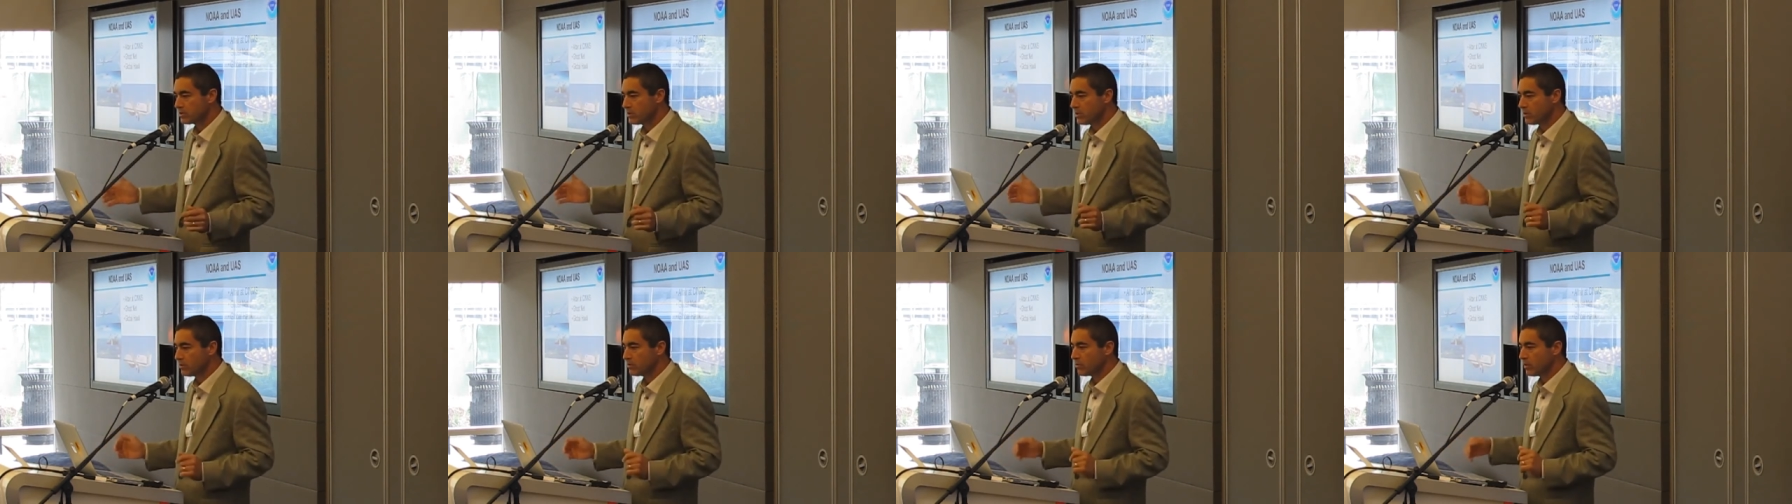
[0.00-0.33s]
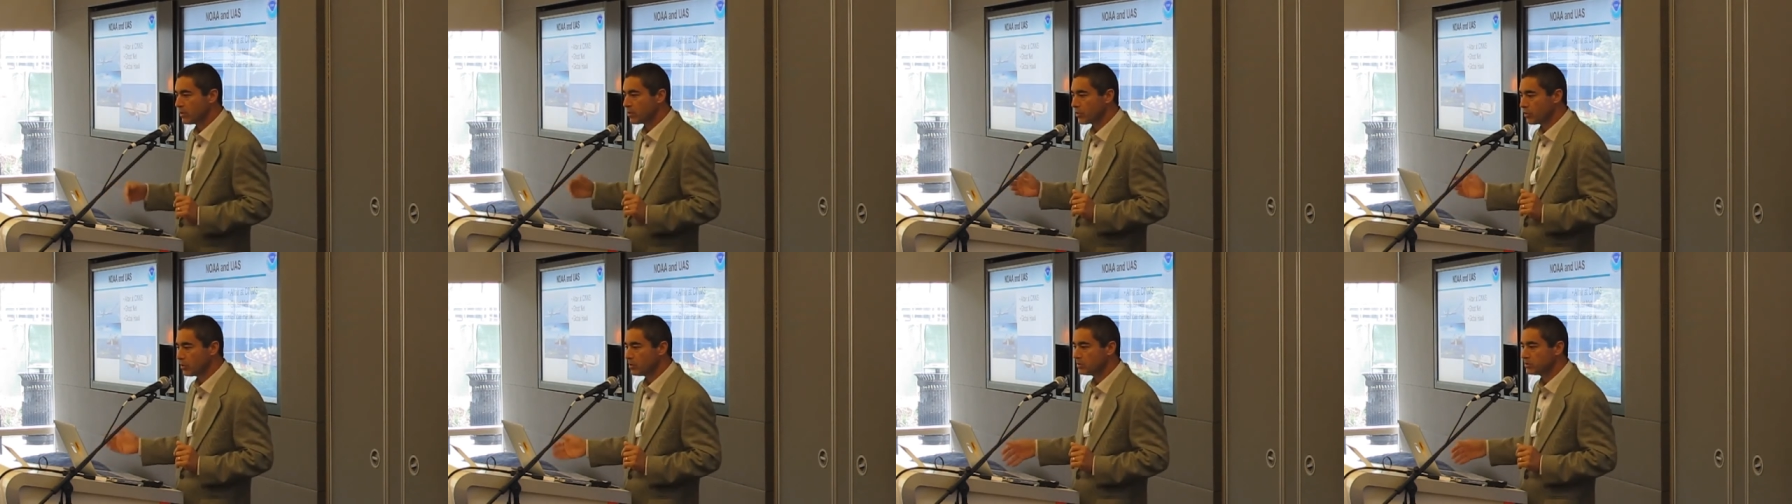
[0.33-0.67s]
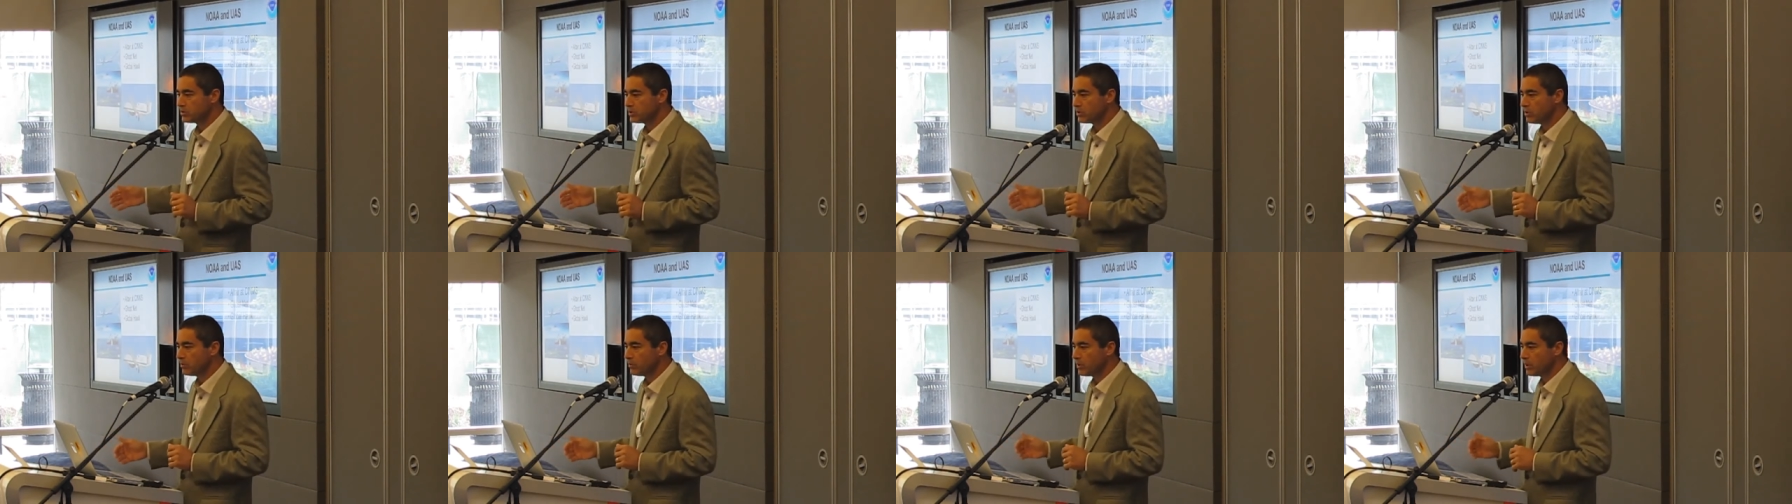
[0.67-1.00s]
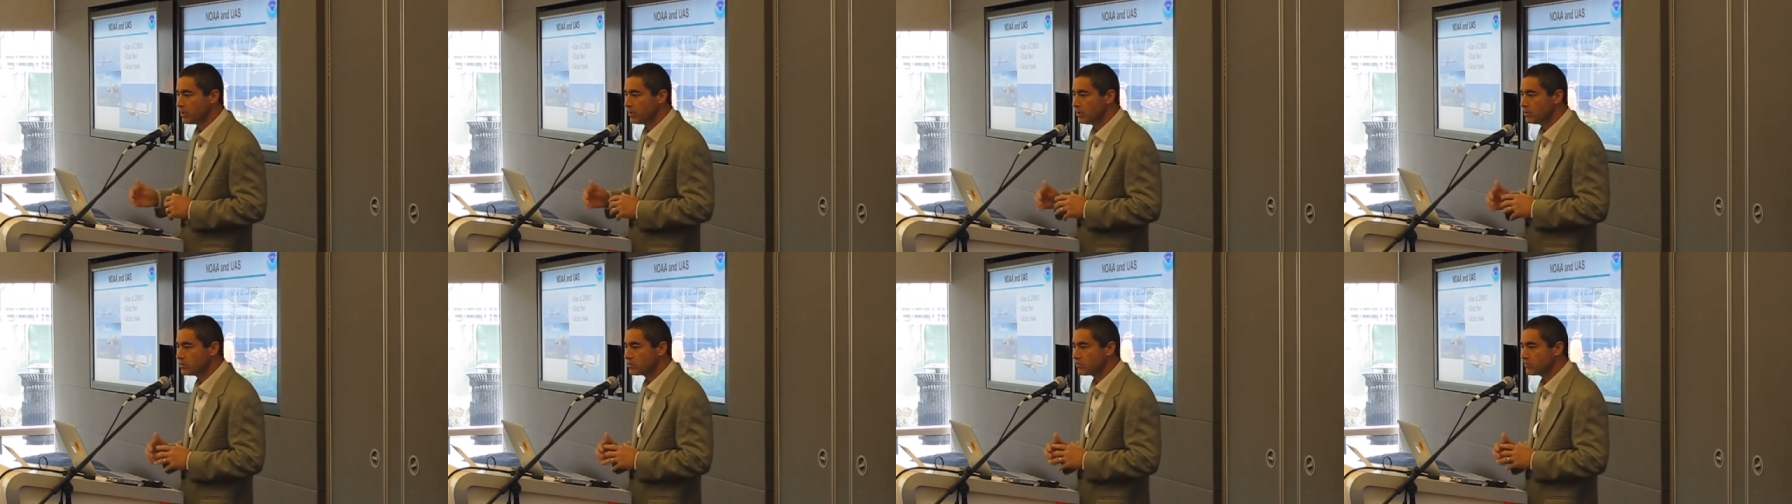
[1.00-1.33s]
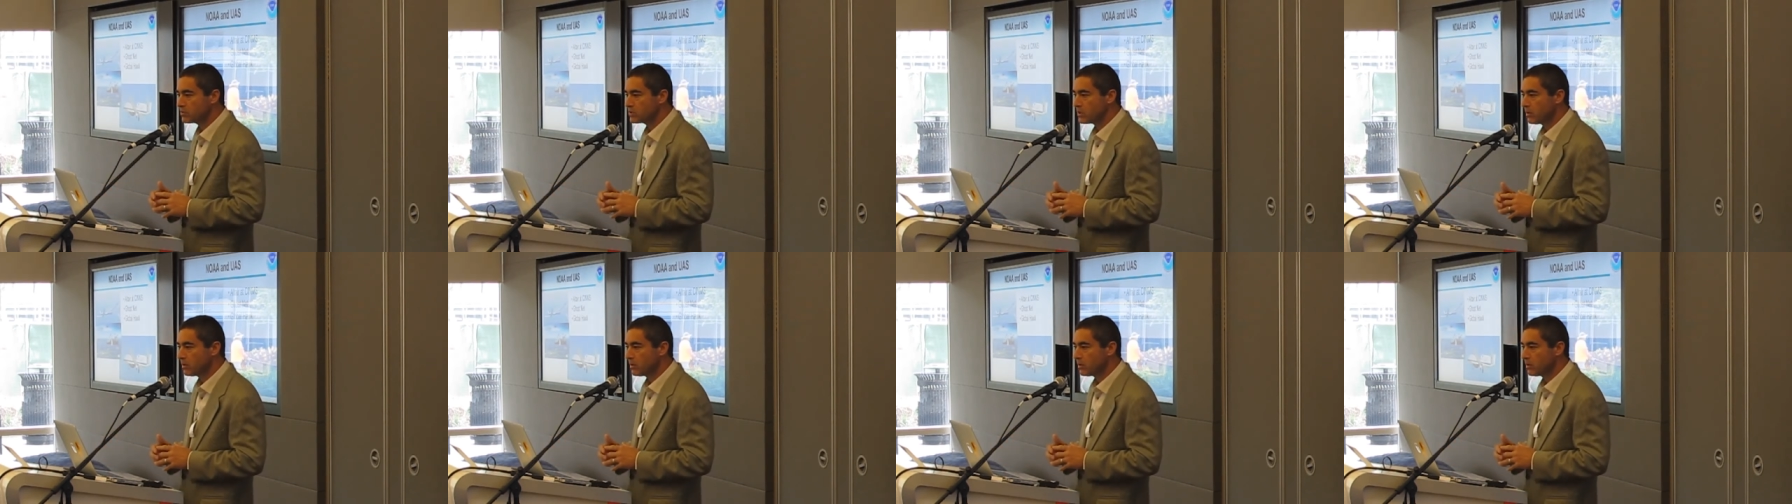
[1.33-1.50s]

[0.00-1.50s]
The third is still being used for